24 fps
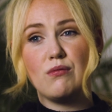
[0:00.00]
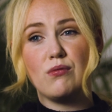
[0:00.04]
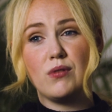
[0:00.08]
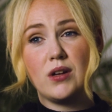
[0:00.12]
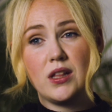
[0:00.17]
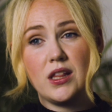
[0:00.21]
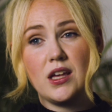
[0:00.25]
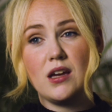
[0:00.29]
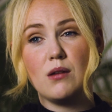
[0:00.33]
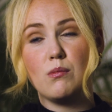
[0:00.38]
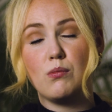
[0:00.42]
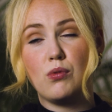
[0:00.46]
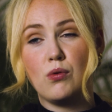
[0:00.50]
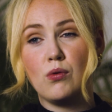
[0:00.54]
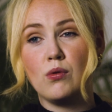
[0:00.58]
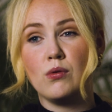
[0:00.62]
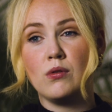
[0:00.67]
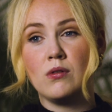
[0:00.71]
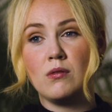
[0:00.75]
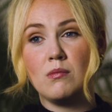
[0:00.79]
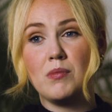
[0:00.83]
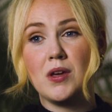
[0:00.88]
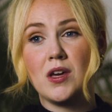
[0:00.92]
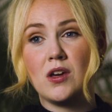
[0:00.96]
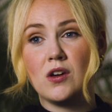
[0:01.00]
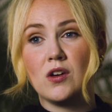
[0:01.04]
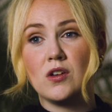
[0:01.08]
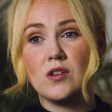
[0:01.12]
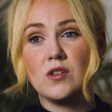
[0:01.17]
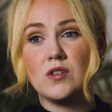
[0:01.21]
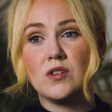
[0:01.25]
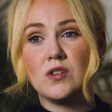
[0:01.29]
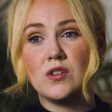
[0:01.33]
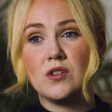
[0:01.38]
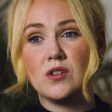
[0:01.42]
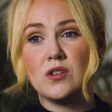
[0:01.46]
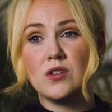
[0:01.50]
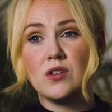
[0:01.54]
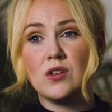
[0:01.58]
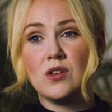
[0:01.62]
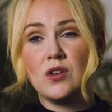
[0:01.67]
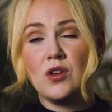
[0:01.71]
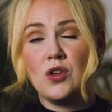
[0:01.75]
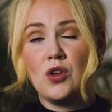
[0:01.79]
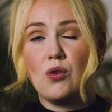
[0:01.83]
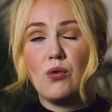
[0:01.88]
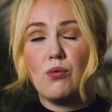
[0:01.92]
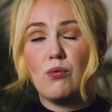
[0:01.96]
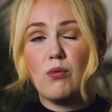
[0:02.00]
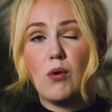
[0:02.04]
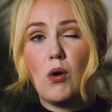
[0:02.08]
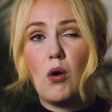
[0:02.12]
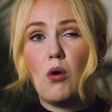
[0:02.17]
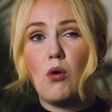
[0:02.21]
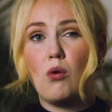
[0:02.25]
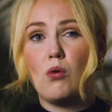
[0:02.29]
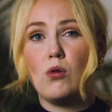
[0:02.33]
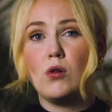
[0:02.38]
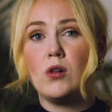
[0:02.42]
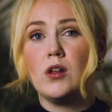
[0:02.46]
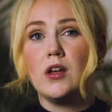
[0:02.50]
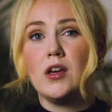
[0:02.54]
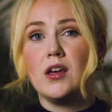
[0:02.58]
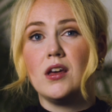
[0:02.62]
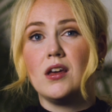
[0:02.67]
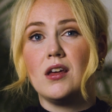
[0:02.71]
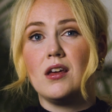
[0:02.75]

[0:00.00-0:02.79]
really important, because your role